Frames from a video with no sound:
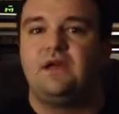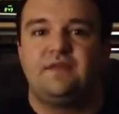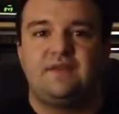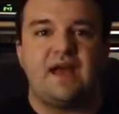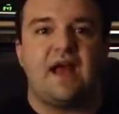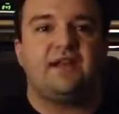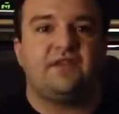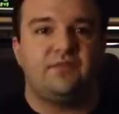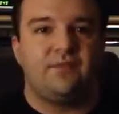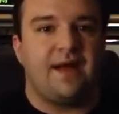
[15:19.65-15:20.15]

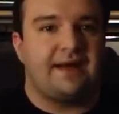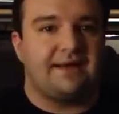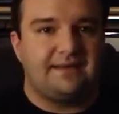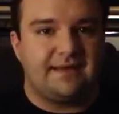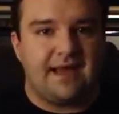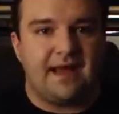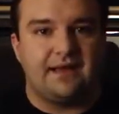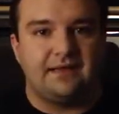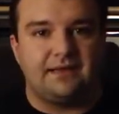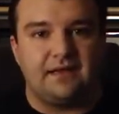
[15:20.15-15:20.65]
That's my
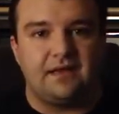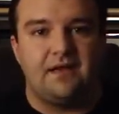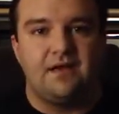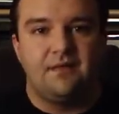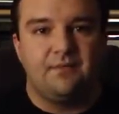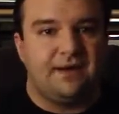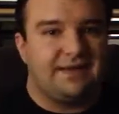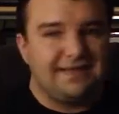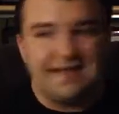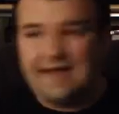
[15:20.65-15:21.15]
talent.
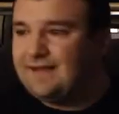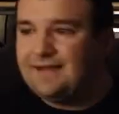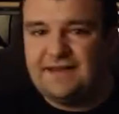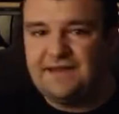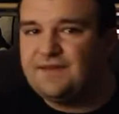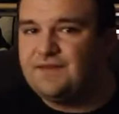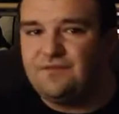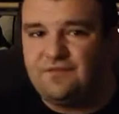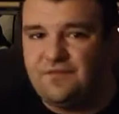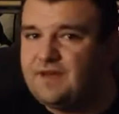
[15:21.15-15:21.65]
My talent
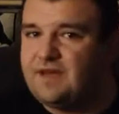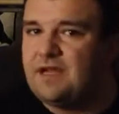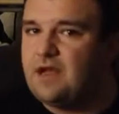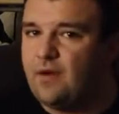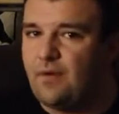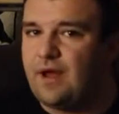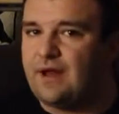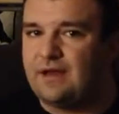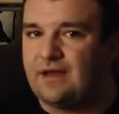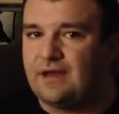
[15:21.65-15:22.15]
isn't
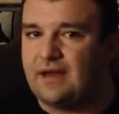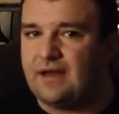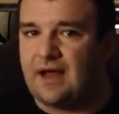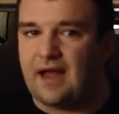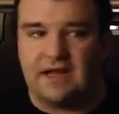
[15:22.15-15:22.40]
video editing.